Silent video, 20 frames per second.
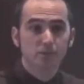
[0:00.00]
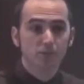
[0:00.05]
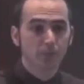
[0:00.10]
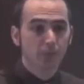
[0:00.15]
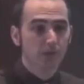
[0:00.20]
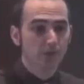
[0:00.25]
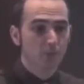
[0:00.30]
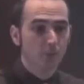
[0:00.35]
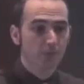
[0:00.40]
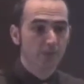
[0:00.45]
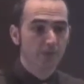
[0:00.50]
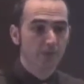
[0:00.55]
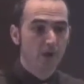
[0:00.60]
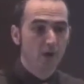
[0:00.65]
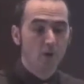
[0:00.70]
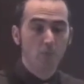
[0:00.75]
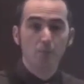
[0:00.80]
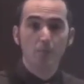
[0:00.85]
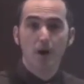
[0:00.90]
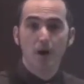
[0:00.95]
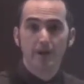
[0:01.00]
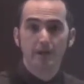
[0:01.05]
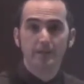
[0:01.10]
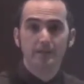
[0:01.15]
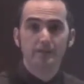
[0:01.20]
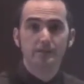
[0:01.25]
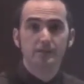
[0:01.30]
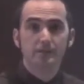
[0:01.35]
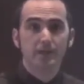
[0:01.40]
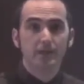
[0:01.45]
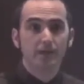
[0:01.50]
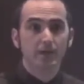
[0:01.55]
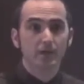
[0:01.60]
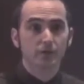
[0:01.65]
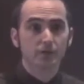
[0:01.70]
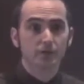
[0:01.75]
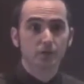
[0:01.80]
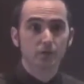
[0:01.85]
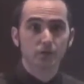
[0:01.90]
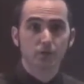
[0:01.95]
but with our bodies and
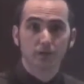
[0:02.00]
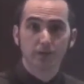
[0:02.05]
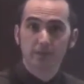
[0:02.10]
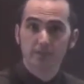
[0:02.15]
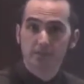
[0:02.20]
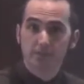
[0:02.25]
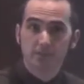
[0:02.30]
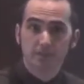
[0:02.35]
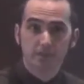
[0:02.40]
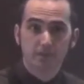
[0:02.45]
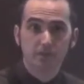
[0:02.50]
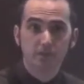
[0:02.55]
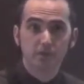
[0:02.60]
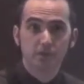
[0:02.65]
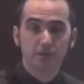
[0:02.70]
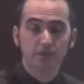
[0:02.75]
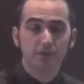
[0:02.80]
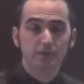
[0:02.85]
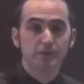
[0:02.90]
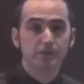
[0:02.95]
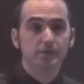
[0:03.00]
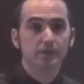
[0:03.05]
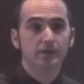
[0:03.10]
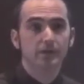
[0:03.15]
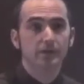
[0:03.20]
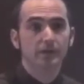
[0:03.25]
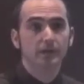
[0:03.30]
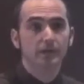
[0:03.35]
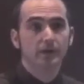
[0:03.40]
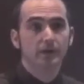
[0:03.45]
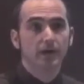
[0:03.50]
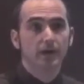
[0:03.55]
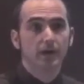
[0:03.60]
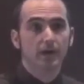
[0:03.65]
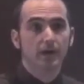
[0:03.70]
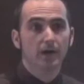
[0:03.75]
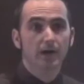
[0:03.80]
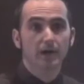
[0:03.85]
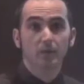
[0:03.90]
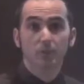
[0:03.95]
our social institutions
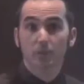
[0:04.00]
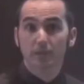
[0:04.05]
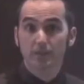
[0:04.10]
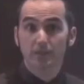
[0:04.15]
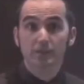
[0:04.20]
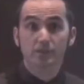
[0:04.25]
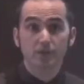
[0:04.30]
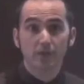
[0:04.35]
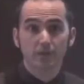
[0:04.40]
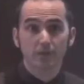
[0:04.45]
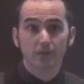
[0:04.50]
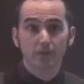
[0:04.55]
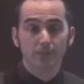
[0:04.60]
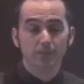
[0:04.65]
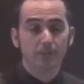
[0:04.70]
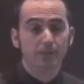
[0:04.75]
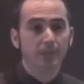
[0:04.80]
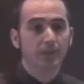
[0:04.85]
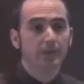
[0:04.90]
uh, and with each other.